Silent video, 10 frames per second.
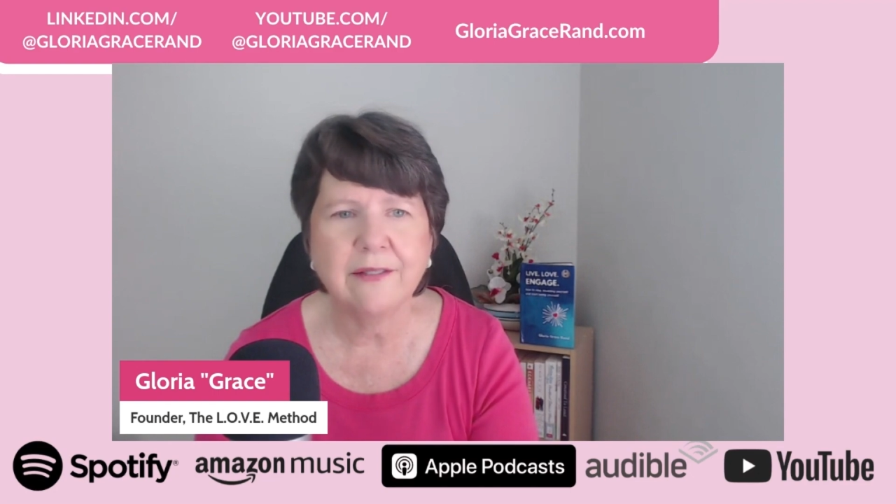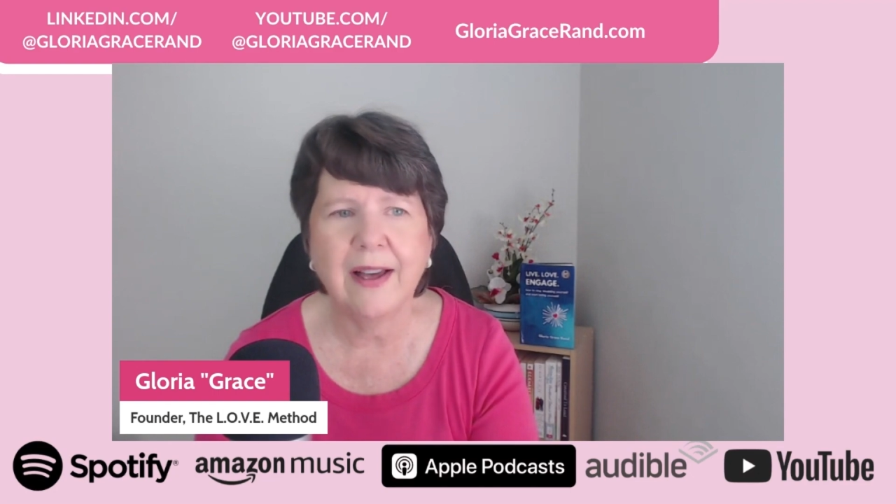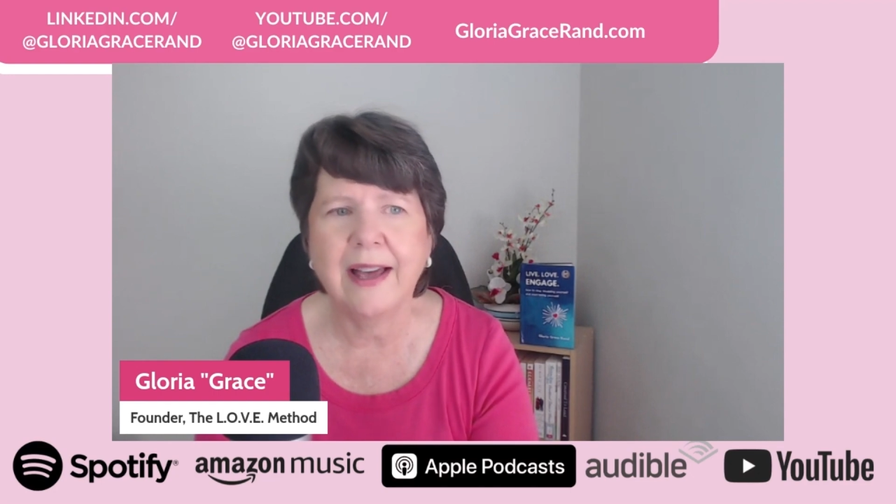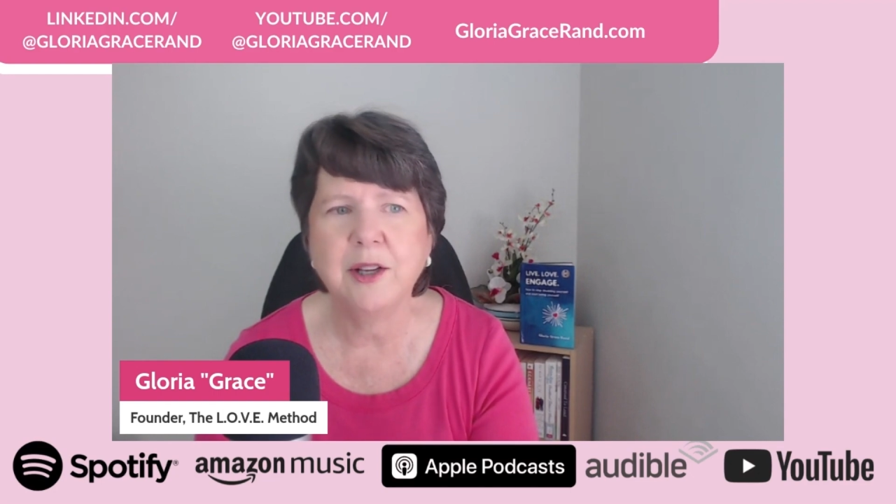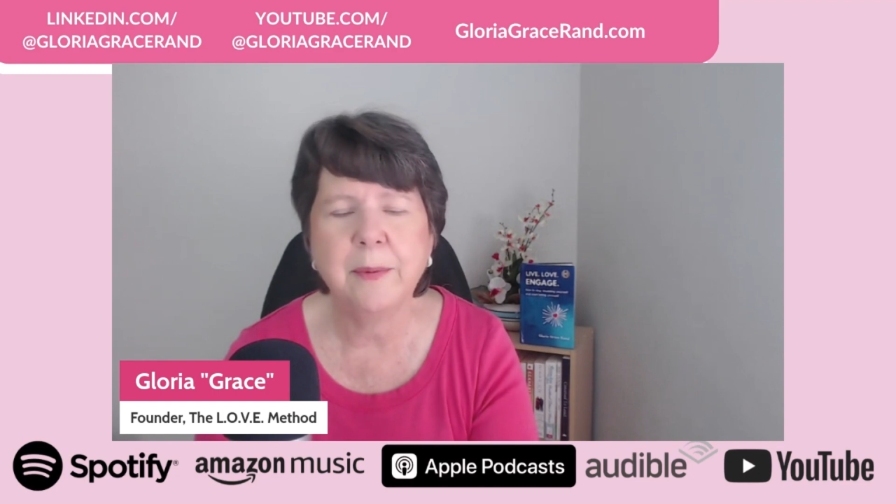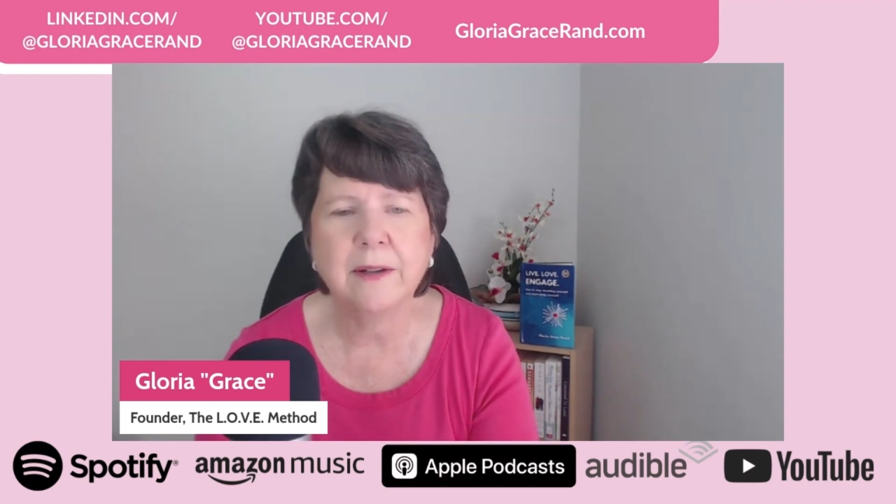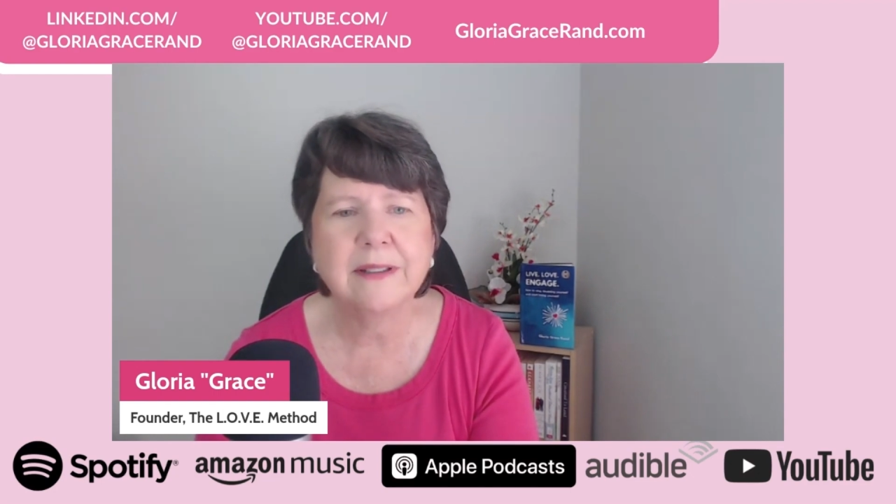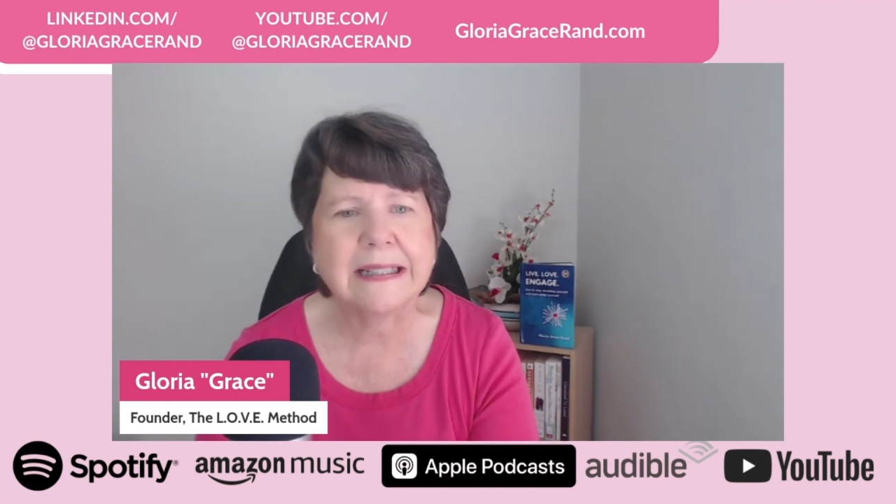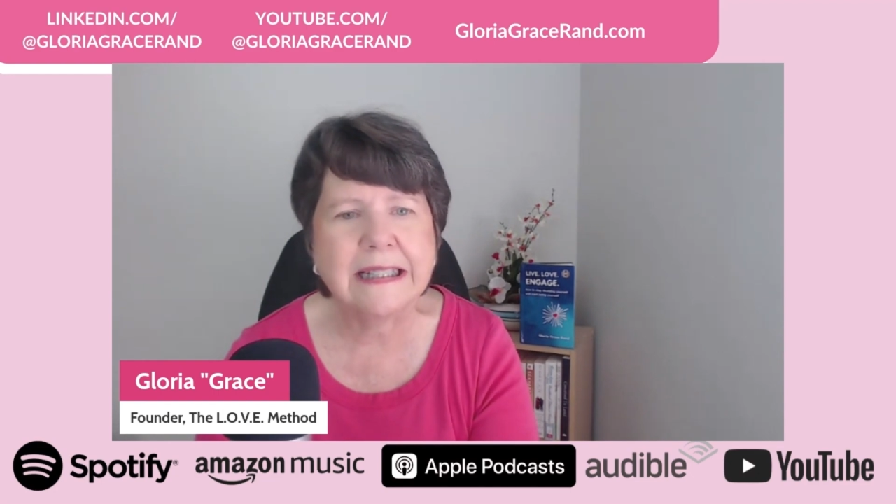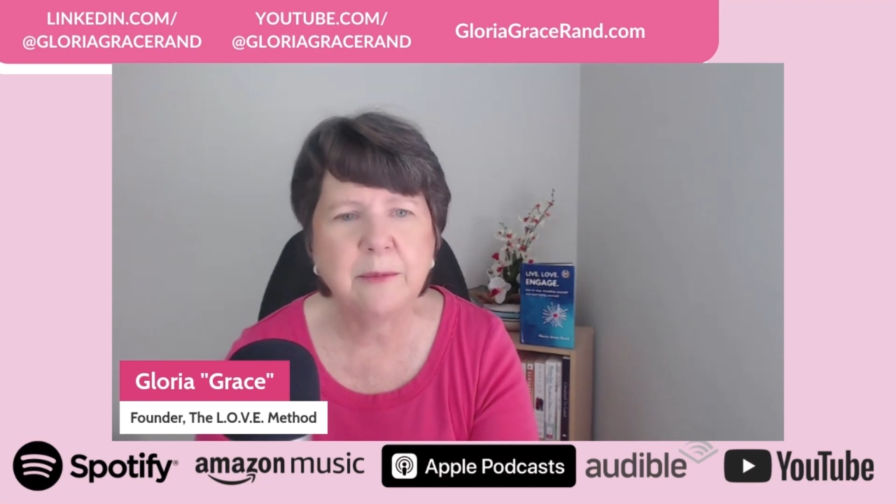How do you be able to
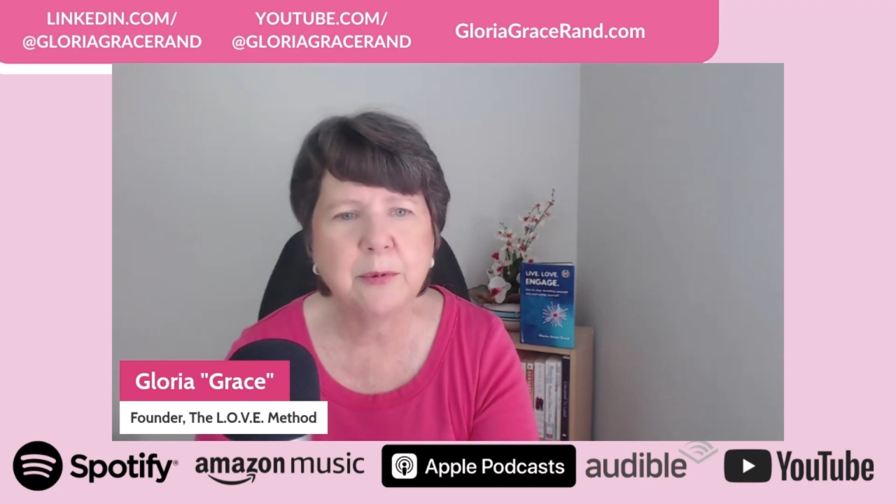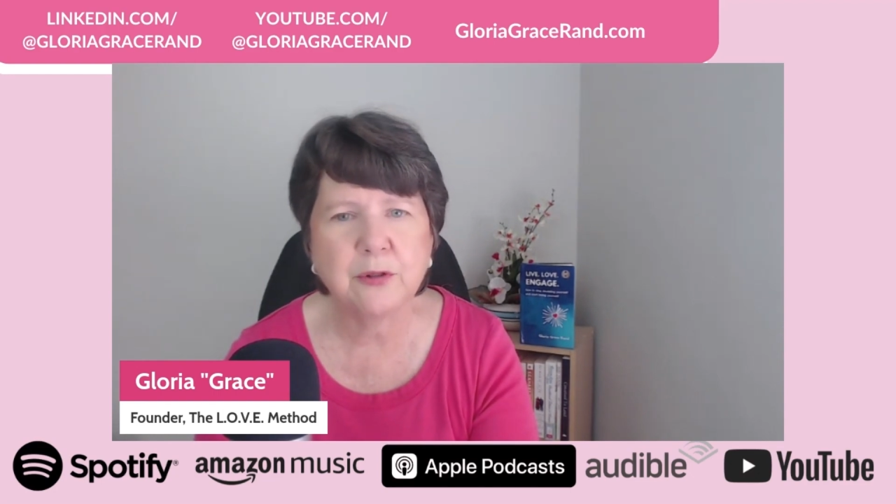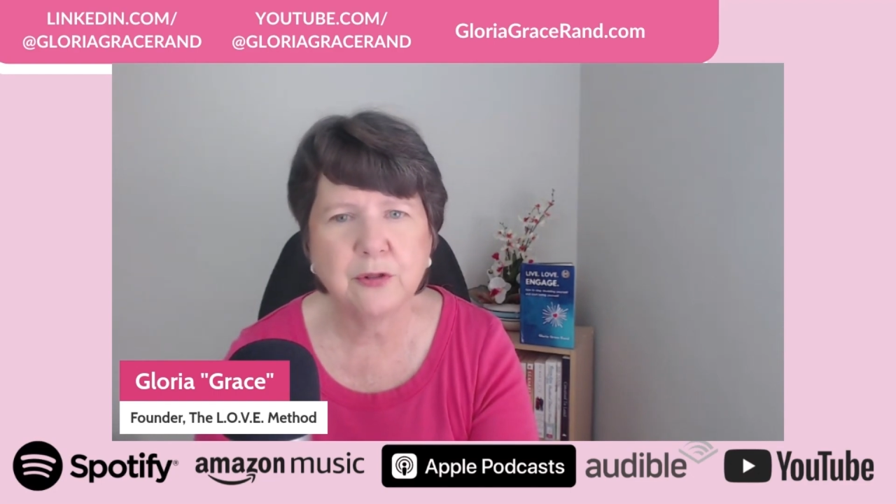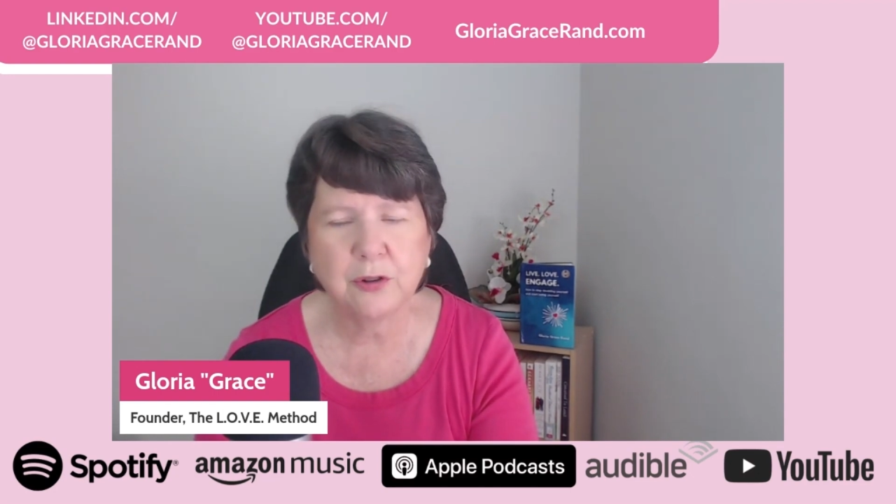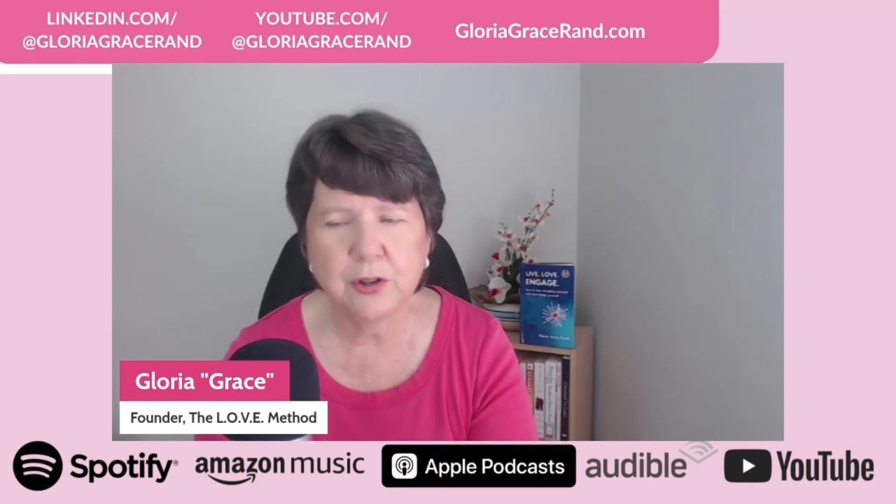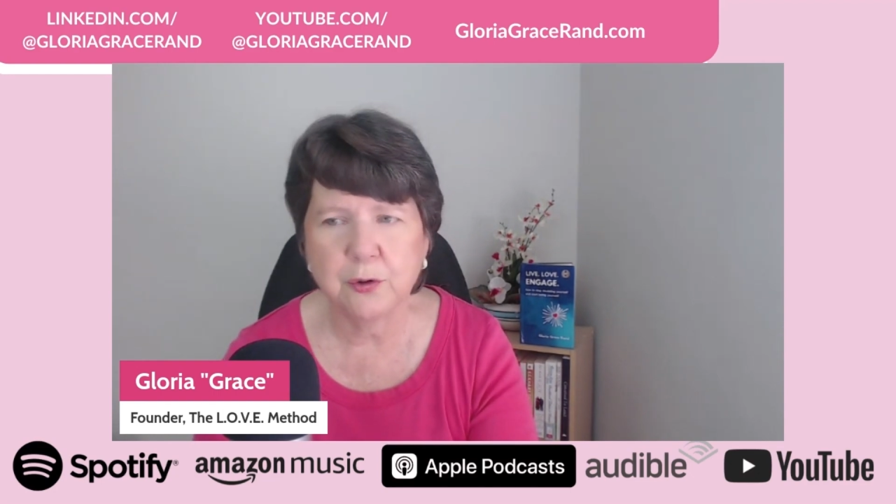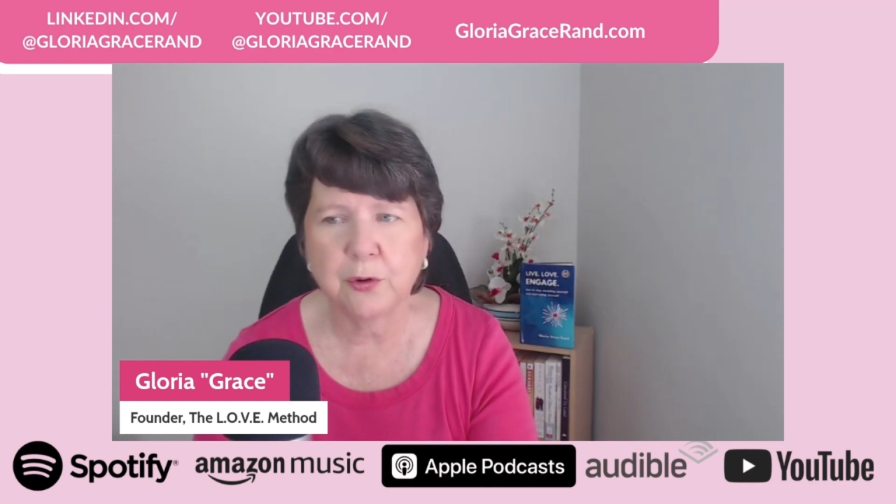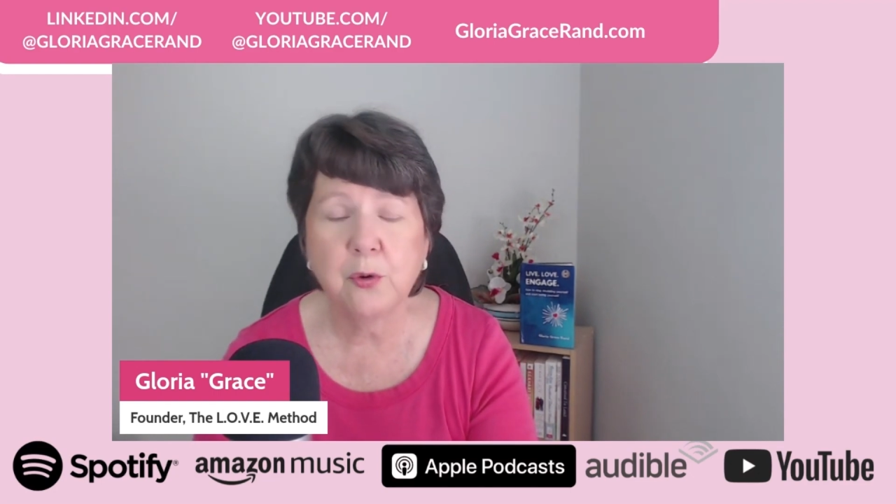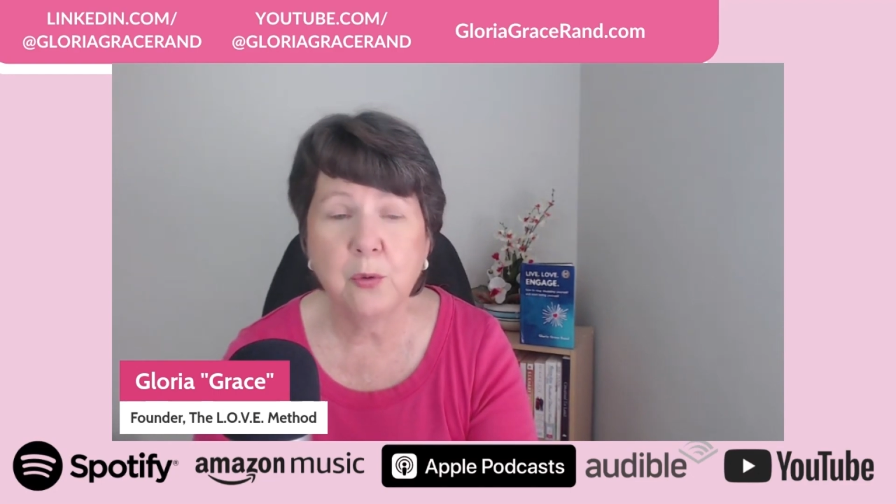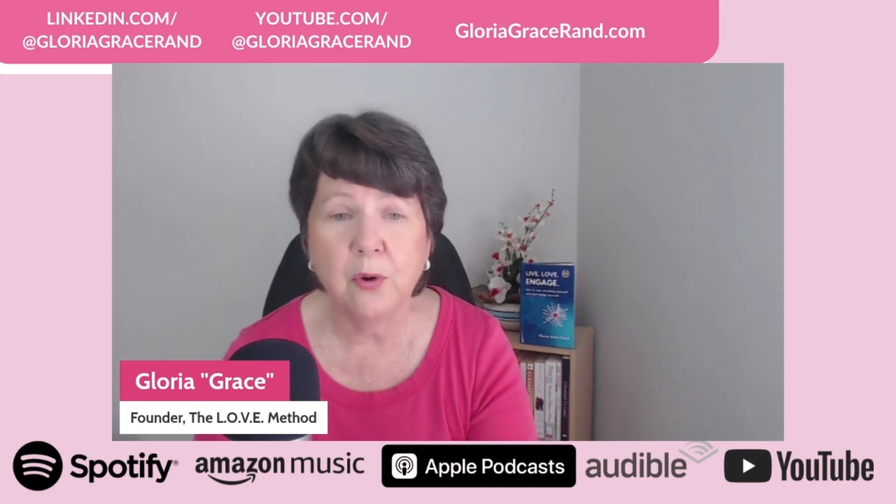keep your
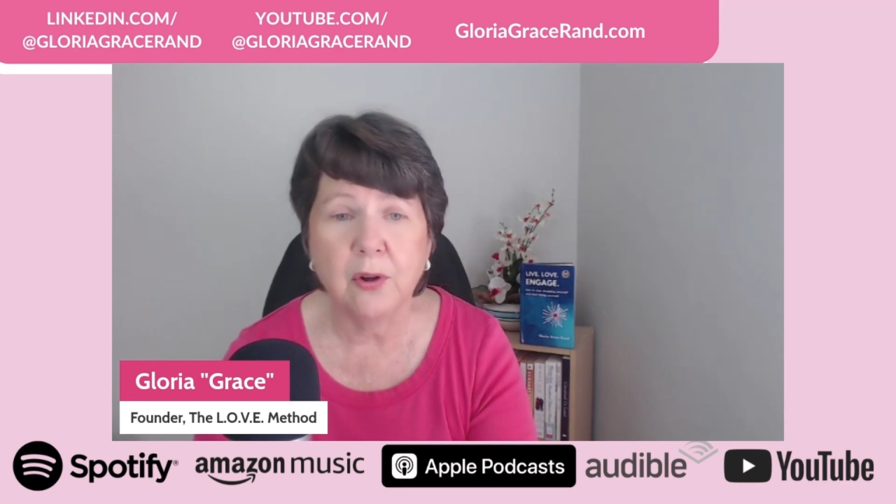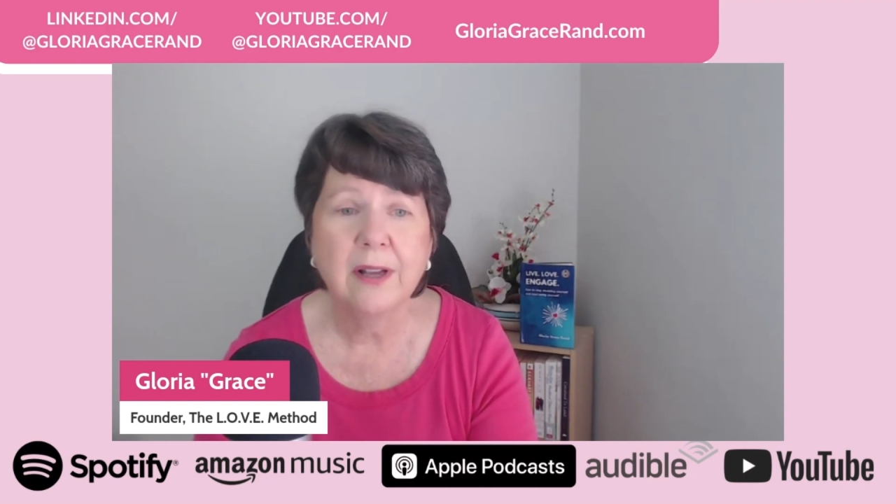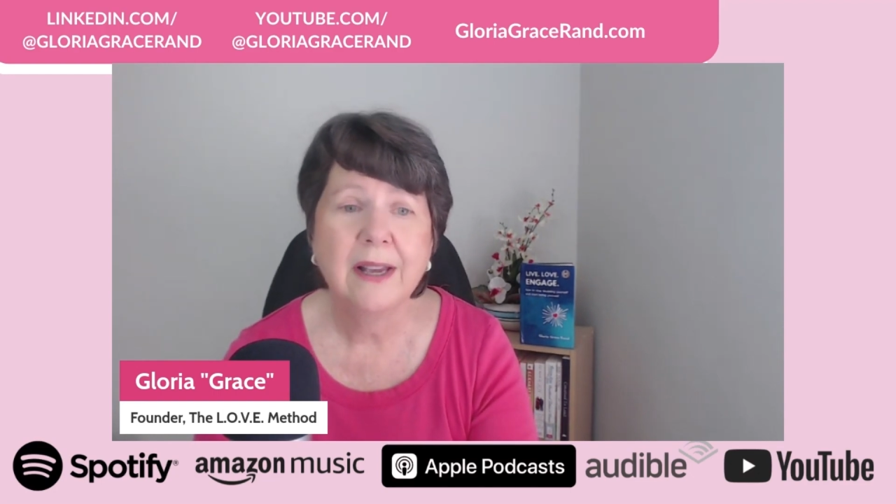cool?